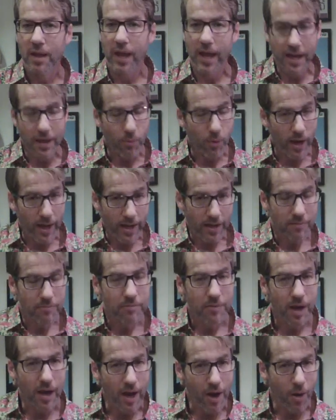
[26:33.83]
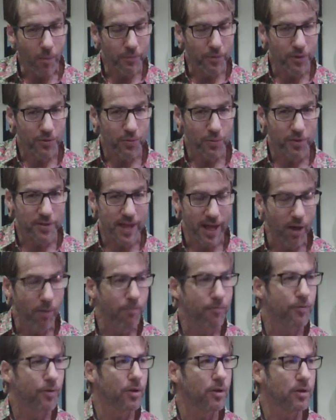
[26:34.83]
Anyway, I hope this was
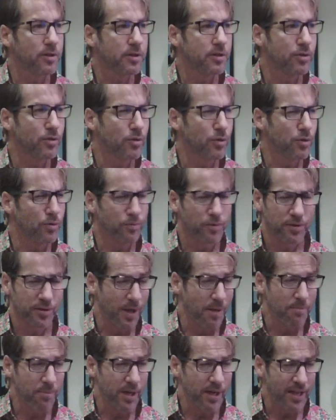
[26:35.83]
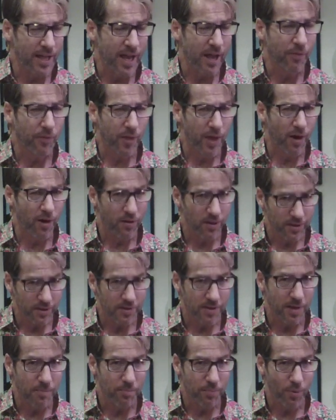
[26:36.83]
helpful to somebody out there at
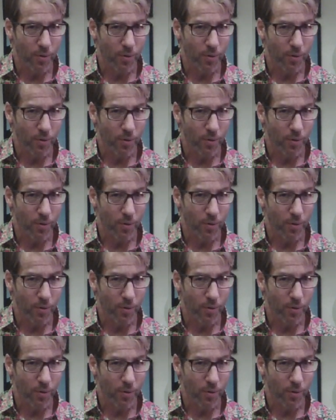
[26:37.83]
some